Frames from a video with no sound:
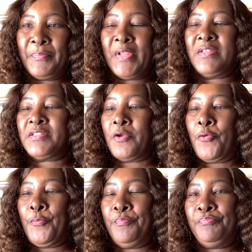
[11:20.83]

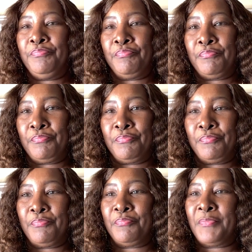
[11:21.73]
So,
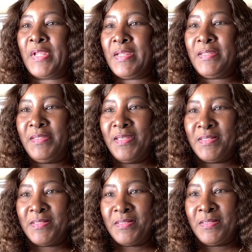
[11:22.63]

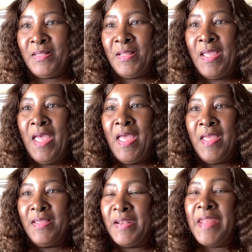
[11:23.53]
yes.
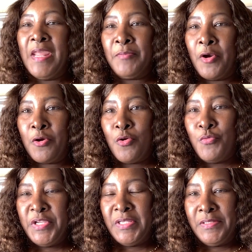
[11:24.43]
And I named her
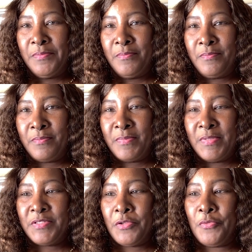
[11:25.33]
Queenie.
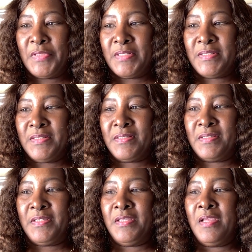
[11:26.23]
So this is
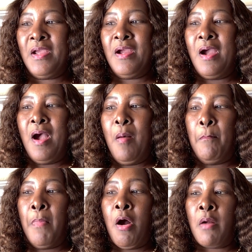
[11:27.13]
the
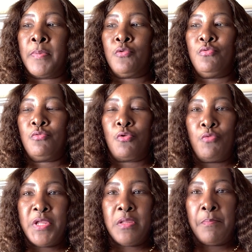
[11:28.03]
Marble
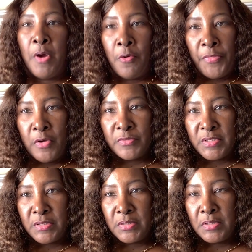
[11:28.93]
Queen
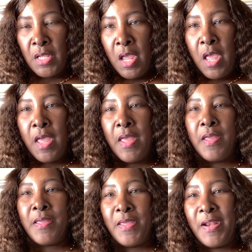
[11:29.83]
Pothos.
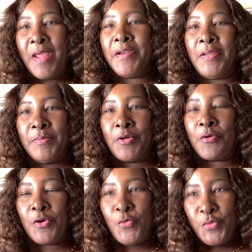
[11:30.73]
And I named her
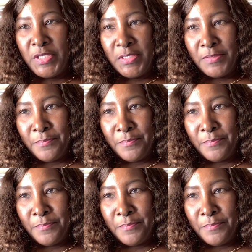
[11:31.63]
Queenie.